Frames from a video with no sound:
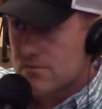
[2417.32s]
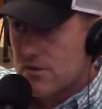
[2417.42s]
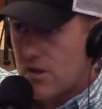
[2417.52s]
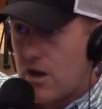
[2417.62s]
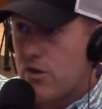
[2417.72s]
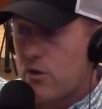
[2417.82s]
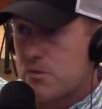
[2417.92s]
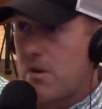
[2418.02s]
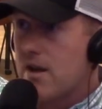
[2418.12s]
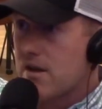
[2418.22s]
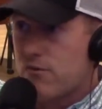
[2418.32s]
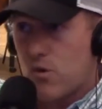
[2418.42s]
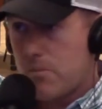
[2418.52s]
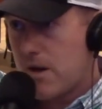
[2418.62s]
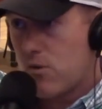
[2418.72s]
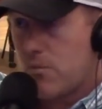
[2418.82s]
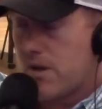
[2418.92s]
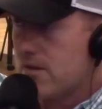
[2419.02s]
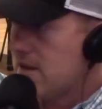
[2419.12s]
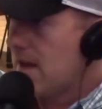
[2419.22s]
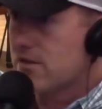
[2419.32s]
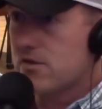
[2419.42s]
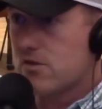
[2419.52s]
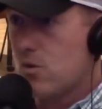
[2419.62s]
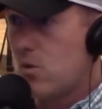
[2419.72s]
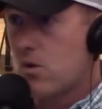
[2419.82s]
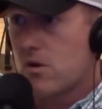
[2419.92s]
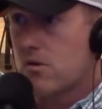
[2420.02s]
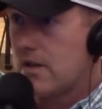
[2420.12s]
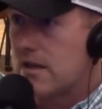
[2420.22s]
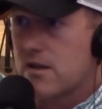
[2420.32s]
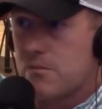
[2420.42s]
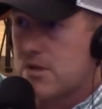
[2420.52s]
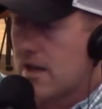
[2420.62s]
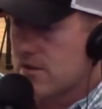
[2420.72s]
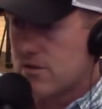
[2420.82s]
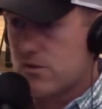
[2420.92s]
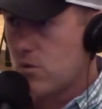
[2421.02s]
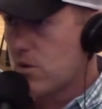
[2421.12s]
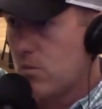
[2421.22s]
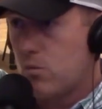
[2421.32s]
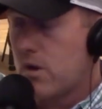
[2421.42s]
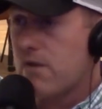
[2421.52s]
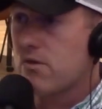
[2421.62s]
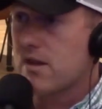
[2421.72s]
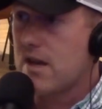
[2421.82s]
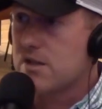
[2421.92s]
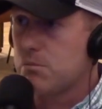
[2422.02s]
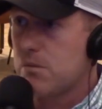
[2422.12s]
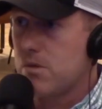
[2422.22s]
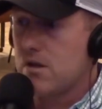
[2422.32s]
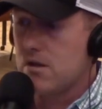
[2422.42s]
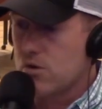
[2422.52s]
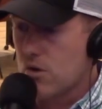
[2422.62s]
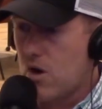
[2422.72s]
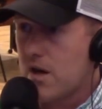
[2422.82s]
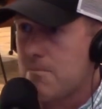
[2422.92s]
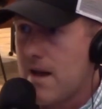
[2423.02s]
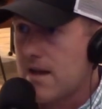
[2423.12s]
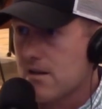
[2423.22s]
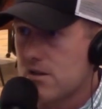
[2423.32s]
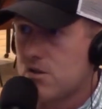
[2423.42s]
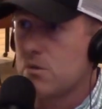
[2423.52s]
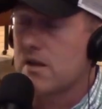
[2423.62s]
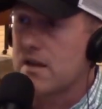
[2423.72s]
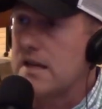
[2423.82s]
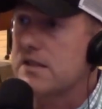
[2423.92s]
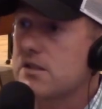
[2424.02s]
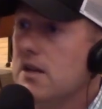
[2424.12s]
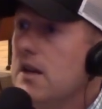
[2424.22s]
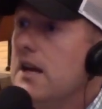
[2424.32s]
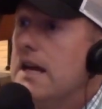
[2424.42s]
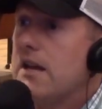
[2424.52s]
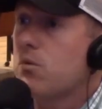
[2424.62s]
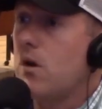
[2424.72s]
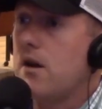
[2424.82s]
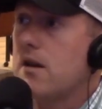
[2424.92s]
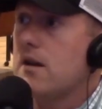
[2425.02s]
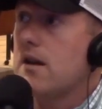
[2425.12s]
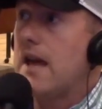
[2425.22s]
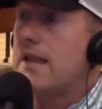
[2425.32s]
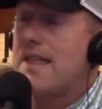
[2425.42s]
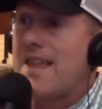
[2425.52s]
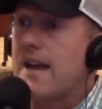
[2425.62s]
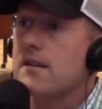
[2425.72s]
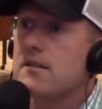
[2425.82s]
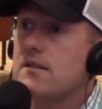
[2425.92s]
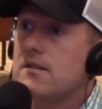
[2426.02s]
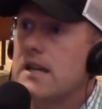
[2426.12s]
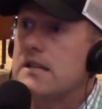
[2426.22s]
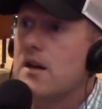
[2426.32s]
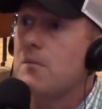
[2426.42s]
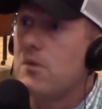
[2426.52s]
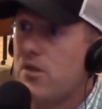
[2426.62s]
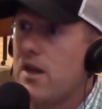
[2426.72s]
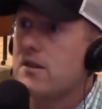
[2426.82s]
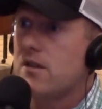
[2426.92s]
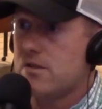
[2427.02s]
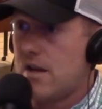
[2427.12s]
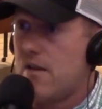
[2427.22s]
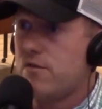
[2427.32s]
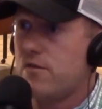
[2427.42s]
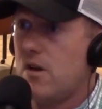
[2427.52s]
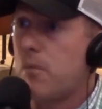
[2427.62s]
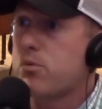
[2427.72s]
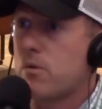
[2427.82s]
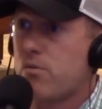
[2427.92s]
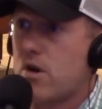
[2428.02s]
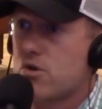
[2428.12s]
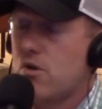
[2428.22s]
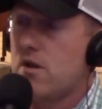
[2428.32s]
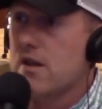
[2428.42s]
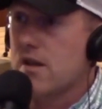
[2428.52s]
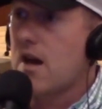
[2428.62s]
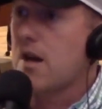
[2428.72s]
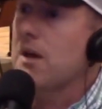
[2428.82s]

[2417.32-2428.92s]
on those paying it for payroll taxes or income taxes or whatever the case may be, you're automatically doing it. And that income then does have upward pressure on the economy.